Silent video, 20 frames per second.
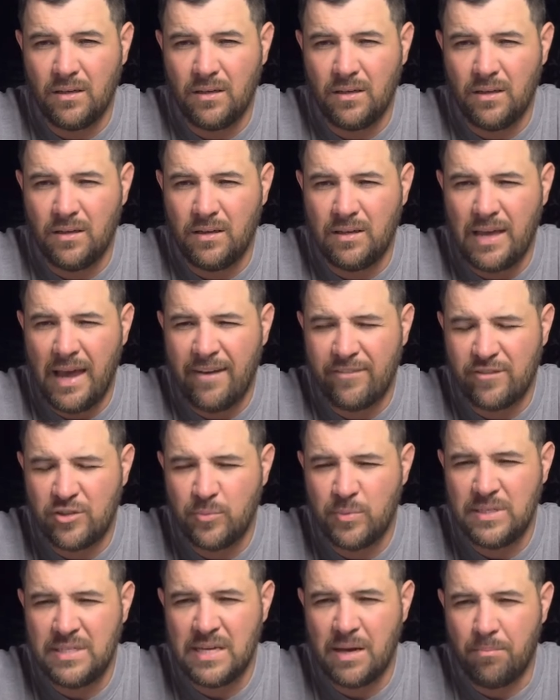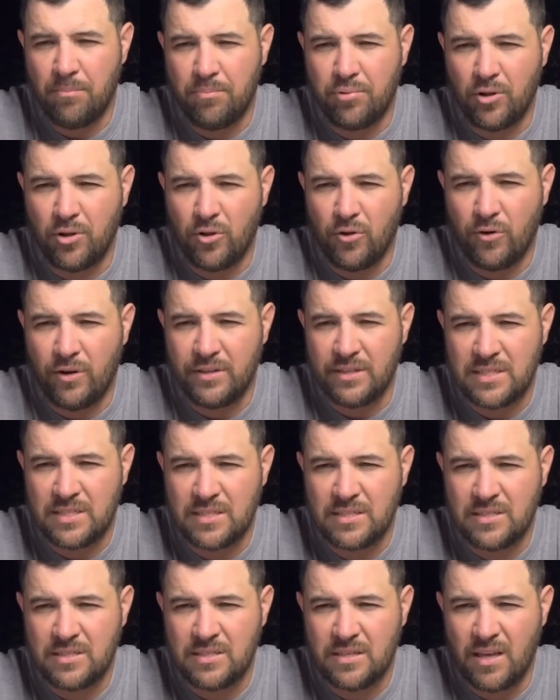It'd have to be done blind.
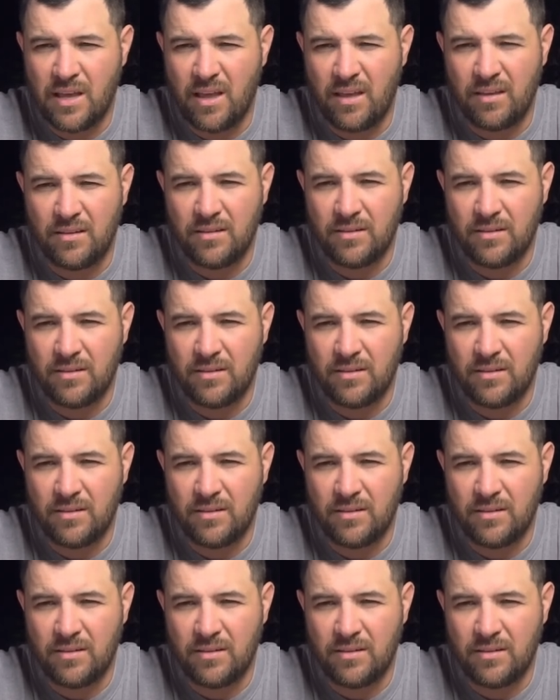It's yeah,